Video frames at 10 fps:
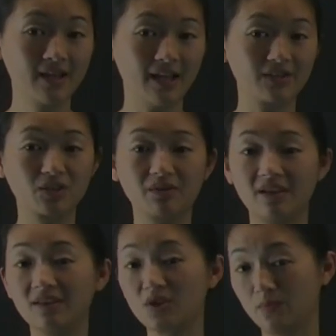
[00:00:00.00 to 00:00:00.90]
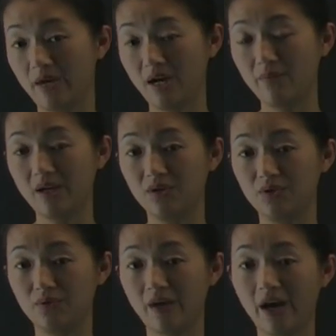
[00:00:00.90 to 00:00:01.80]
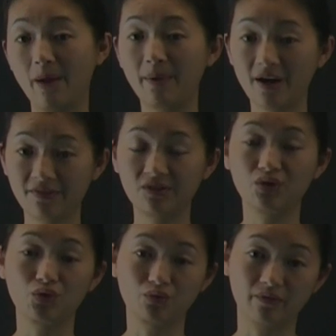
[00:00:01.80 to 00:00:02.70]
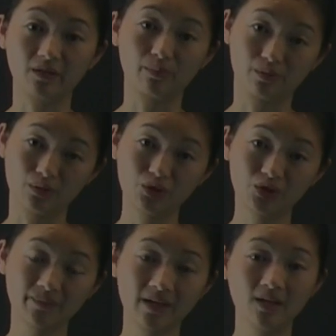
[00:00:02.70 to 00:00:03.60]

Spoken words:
And so in this way, we can do a hypothesis-driven approach